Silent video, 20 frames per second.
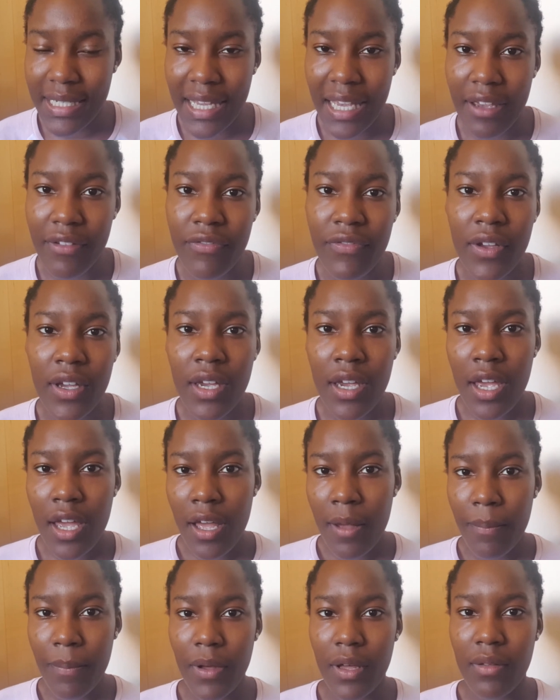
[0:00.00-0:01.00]
to give?
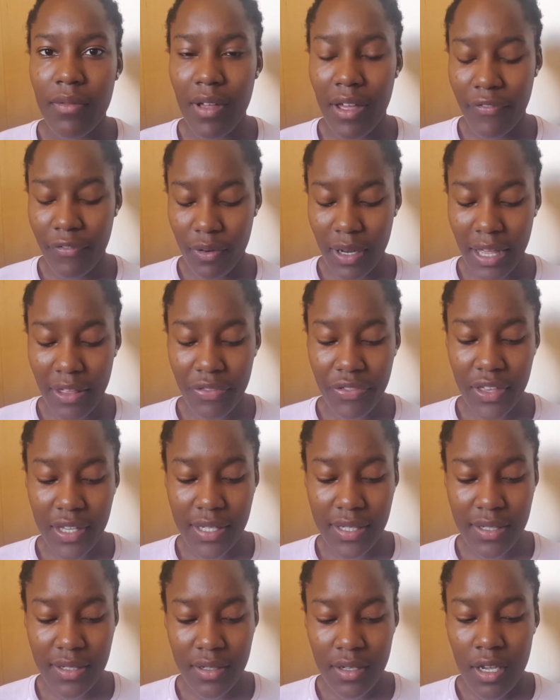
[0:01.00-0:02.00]
But I feel like
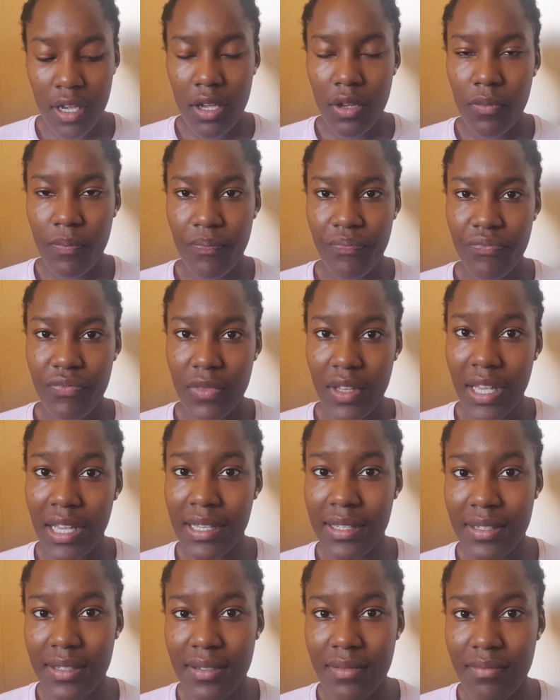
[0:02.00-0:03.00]
this
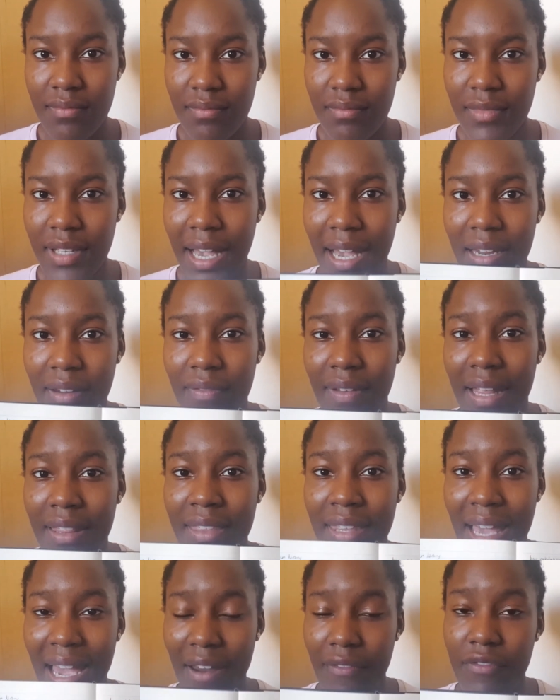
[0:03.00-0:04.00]
is kind of
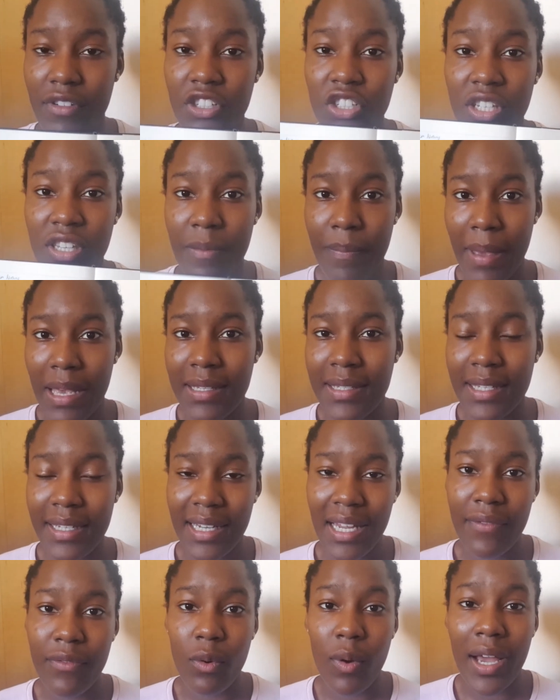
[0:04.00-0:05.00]
like the average and the
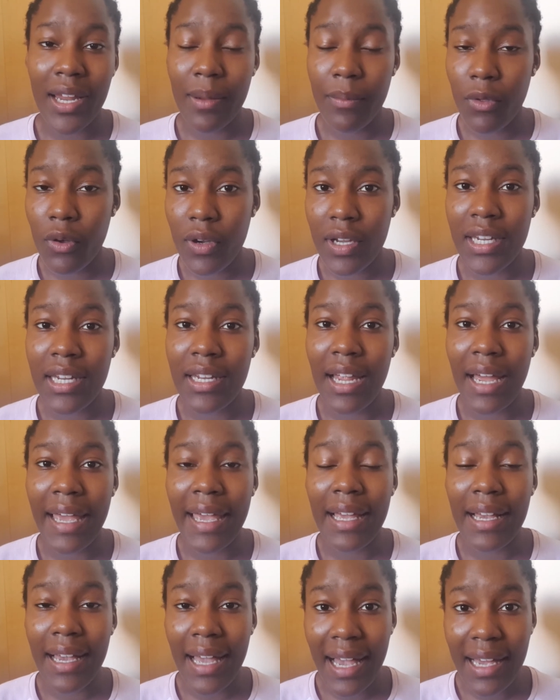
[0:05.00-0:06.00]
basic level. And I'm not going to lie,
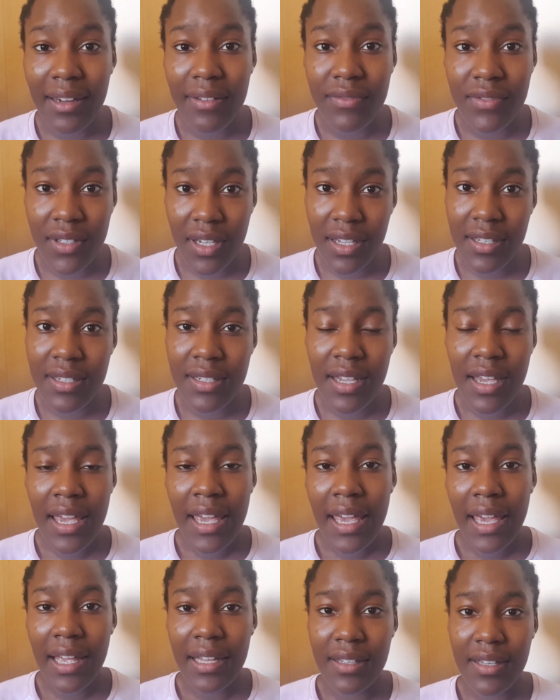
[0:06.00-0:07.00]
it
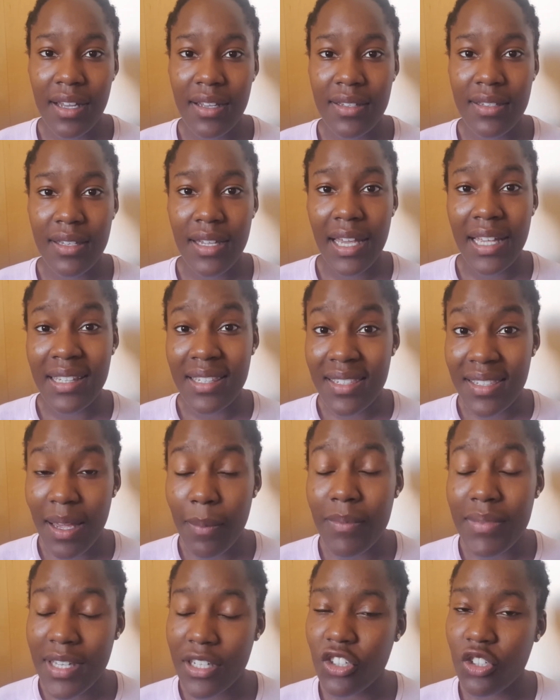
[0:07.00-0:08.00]
does, in
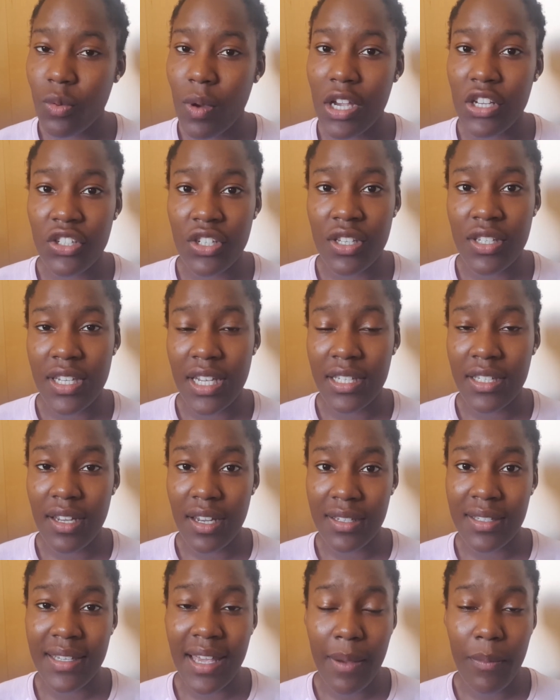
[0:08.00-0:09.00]
some situations, it
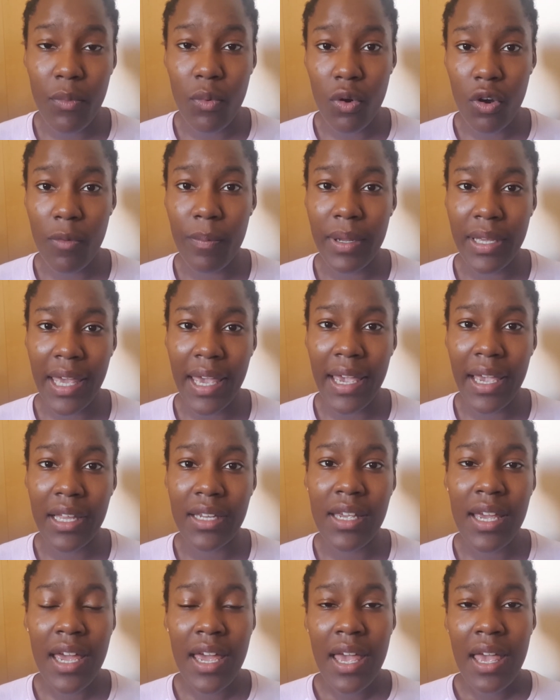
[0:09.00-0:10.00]
does get more
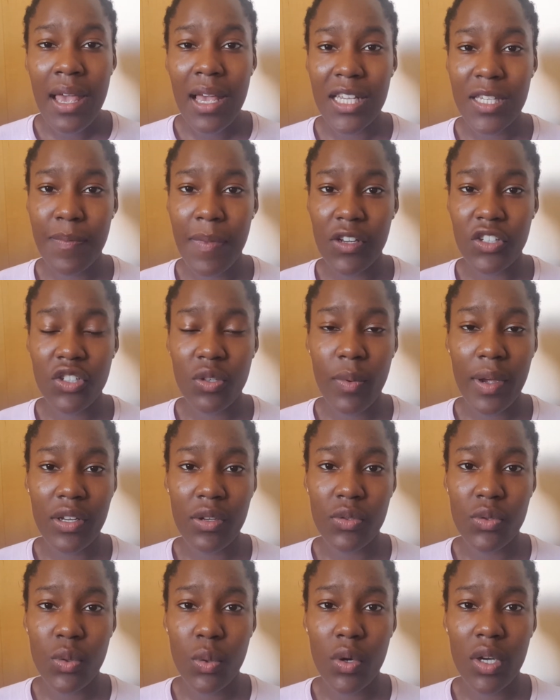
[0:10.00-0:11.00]
complicated, especially when
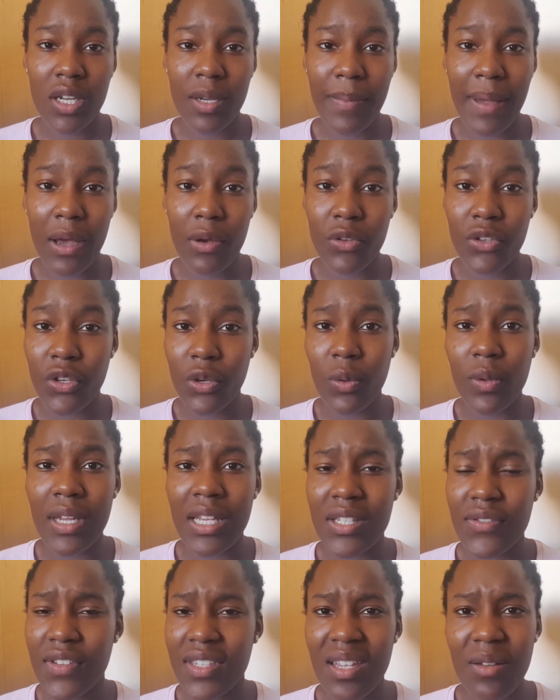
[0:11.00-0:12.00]
you're talking about
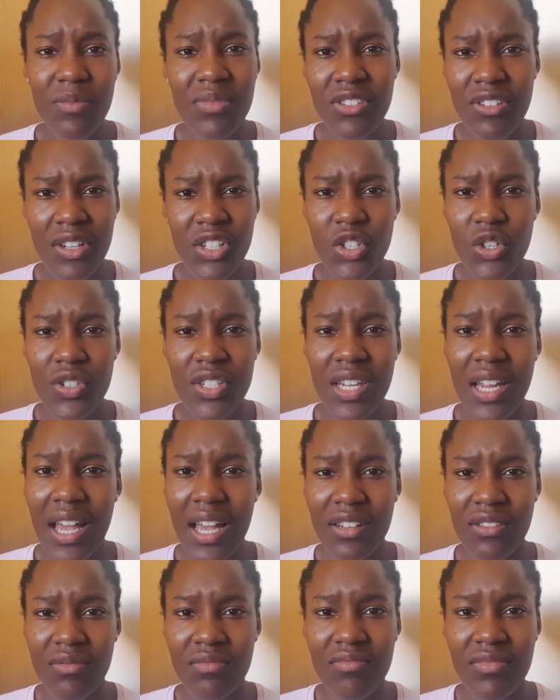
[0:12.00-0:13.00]
units. For some strange reason,
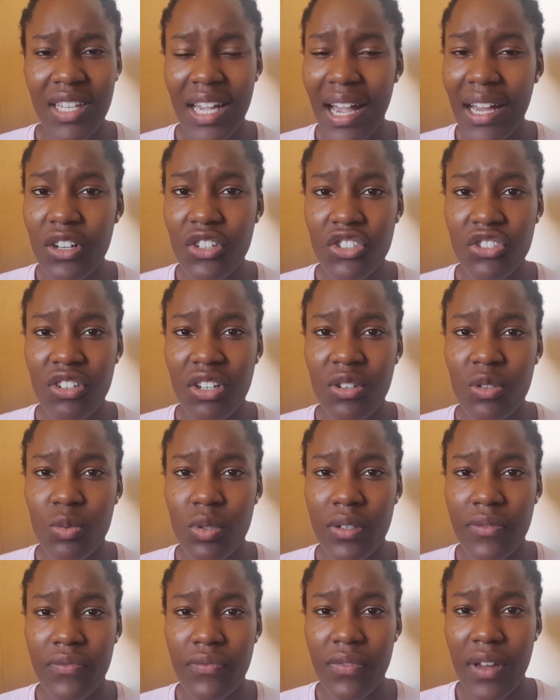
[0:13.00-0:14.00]
I kind of
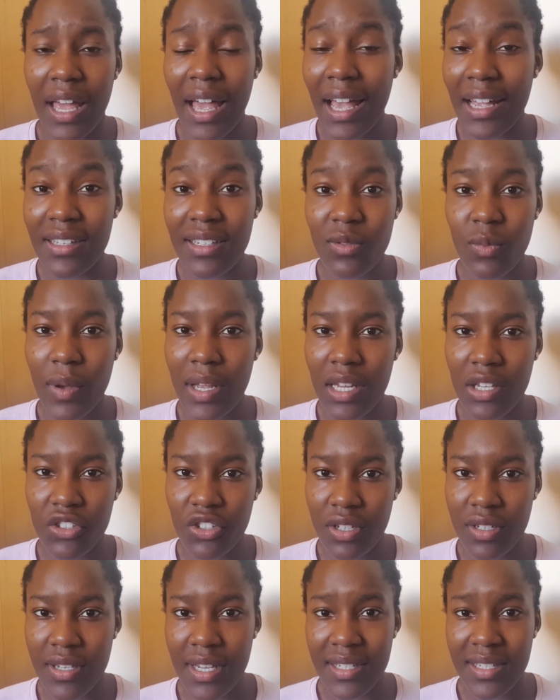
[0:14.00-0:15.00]
struggled with, like, I did well
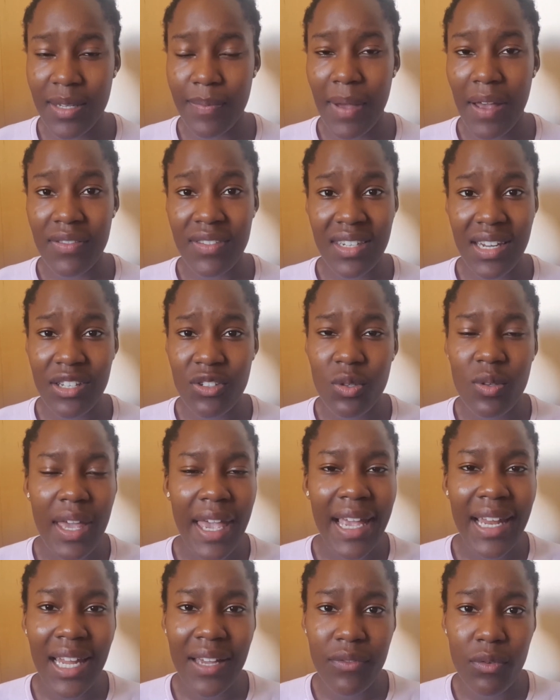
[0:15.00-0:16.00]
at GCSE maths and I took
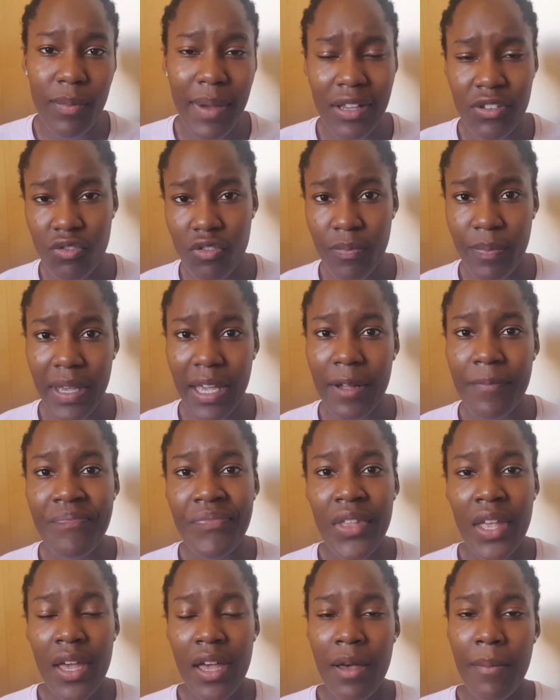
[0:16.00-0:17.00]
A-level maths for a bit,
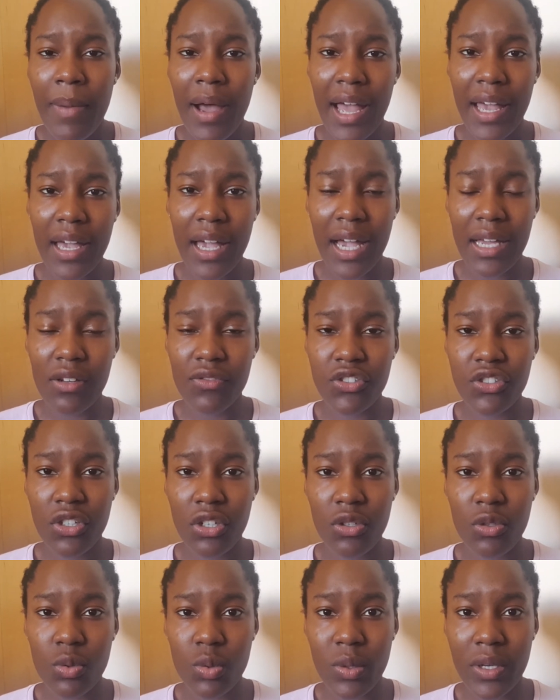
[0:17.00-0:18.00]
but I kind of
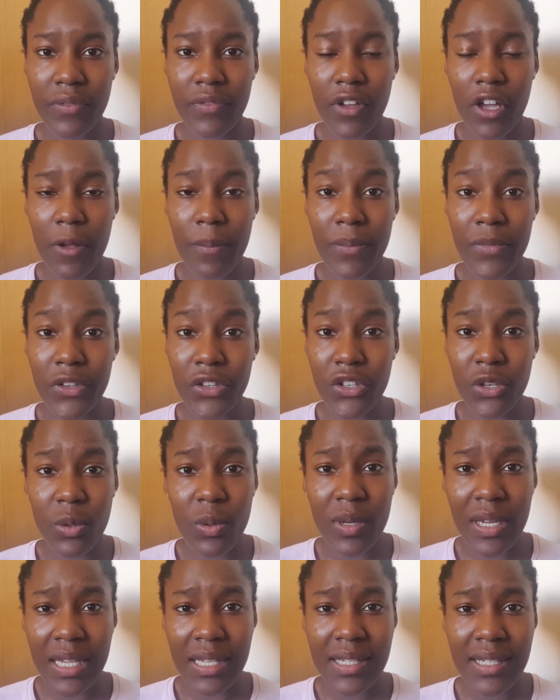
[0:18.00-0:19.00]
struggled with
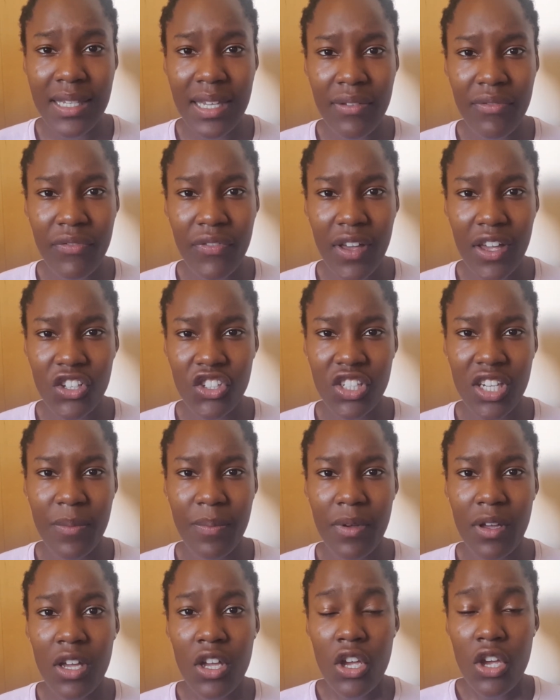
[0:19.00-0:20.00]
units in first year.
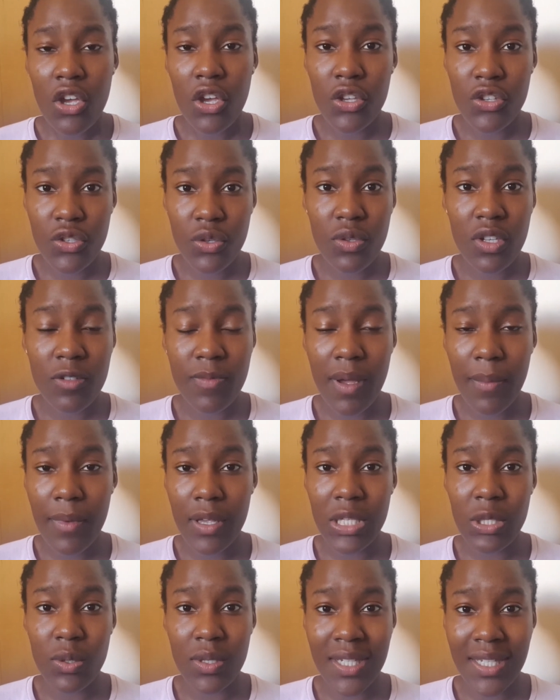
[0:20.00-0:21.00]
But as soon as my
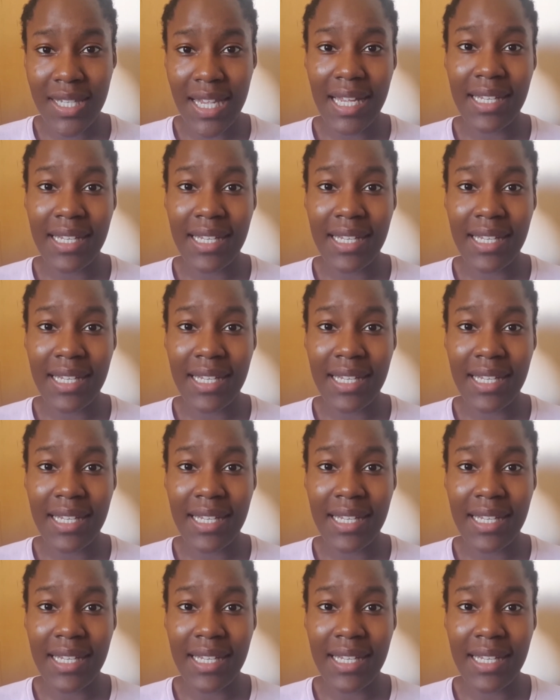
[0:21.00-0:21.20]
mentor